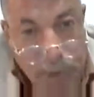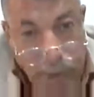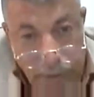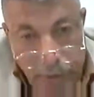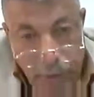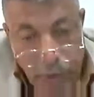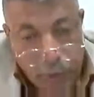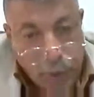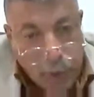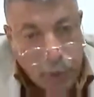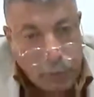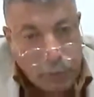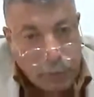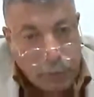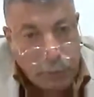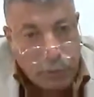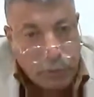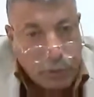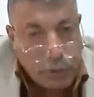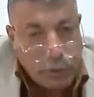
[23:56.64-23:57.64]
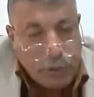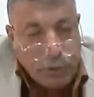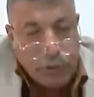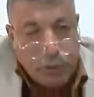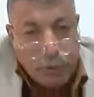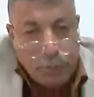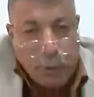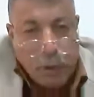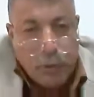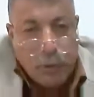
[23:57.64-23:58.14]
and determines your
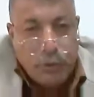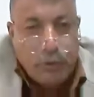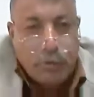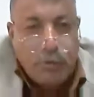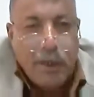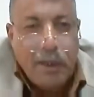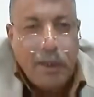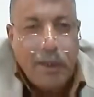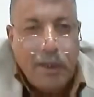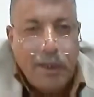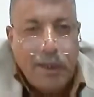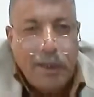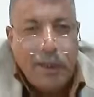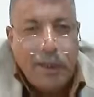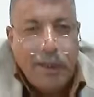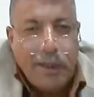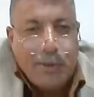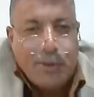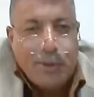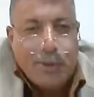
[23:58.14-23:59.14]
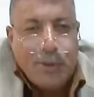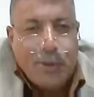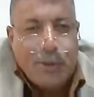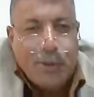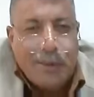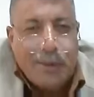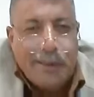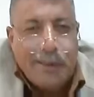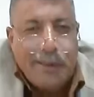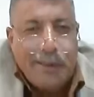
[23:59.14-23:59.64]
response is
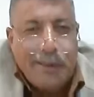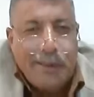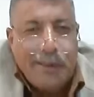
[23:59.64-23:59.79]
your